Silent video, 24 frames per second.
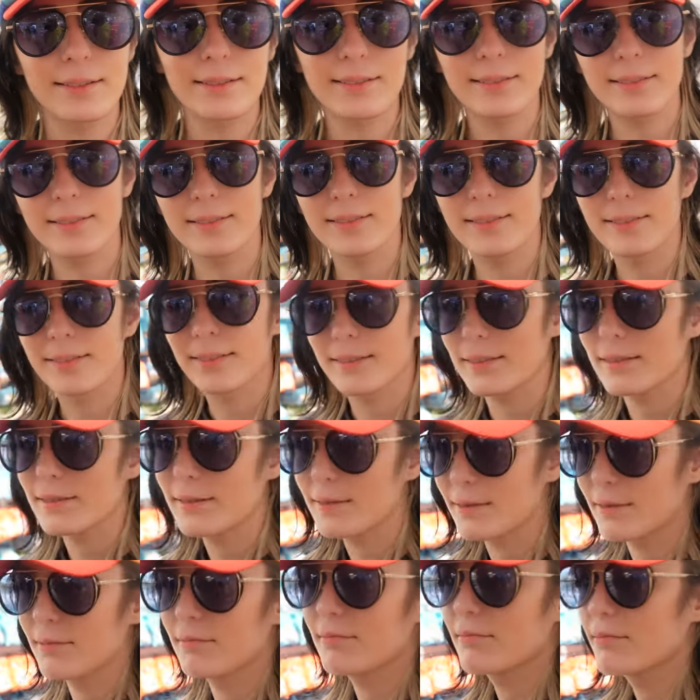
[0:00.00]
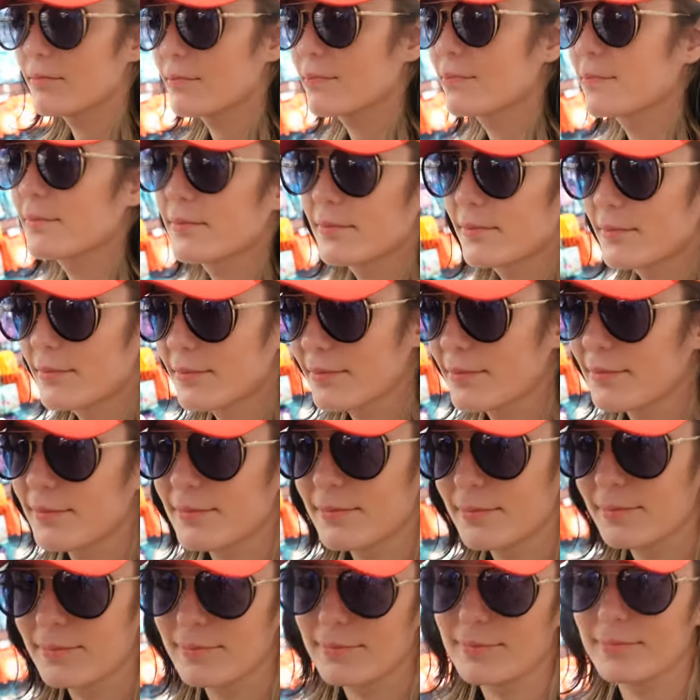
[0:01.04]
Wow
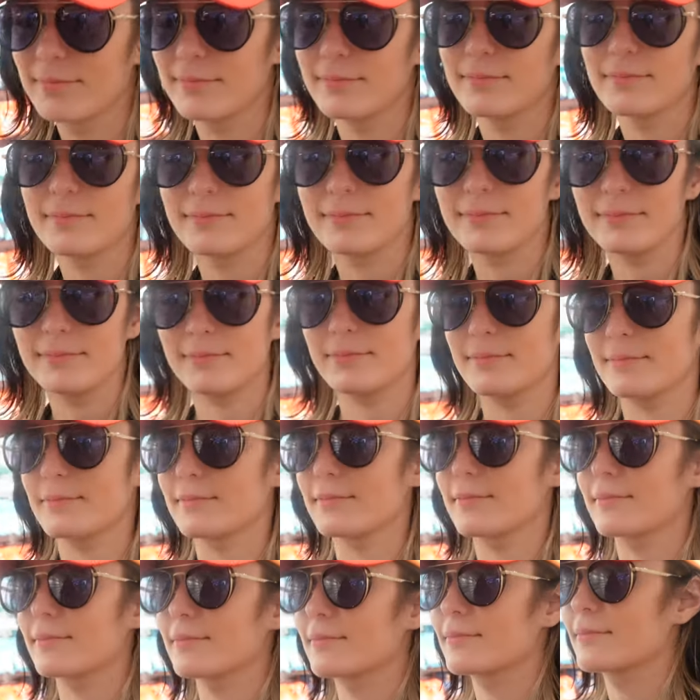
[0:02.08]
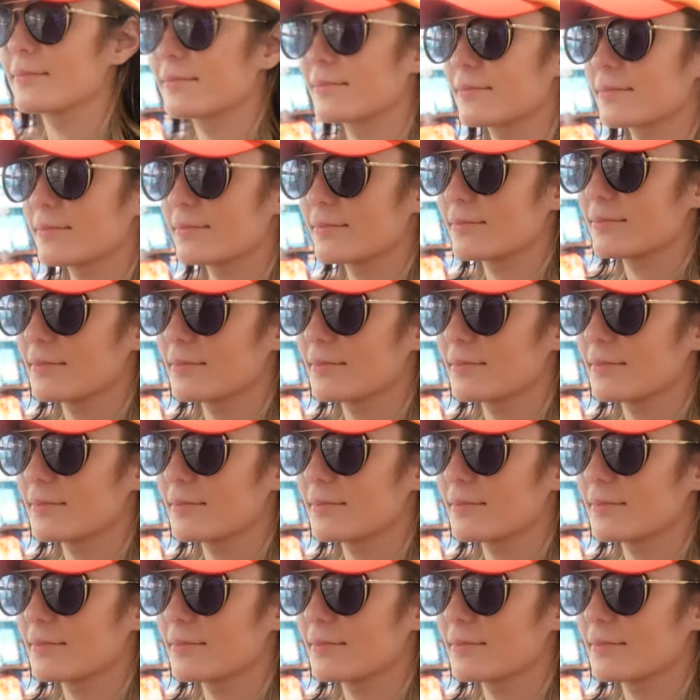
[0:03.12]
you can't tell you our lack of